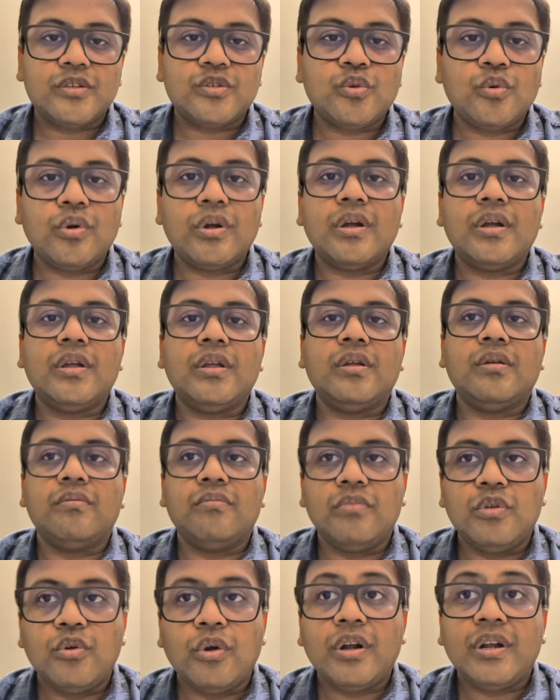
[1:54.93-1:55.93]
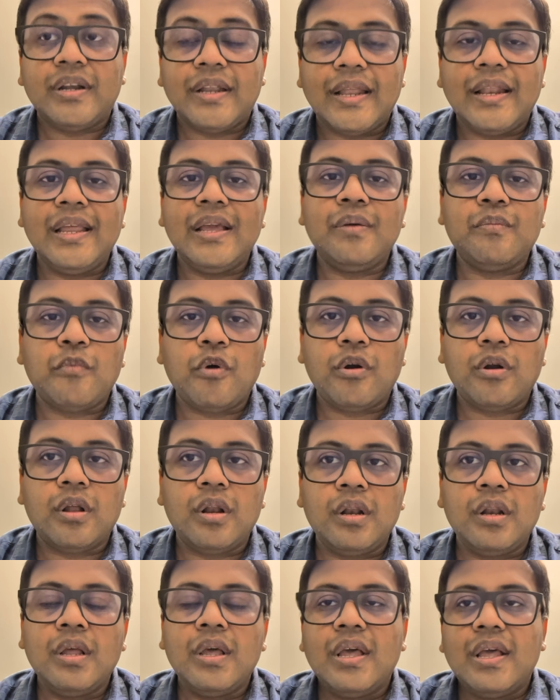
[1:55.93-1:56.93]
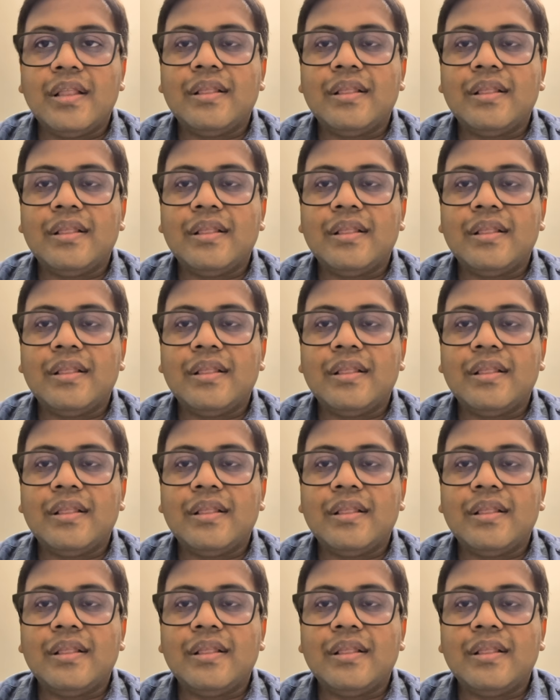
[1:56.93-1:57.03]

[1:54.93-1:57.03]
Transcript: So you are telling model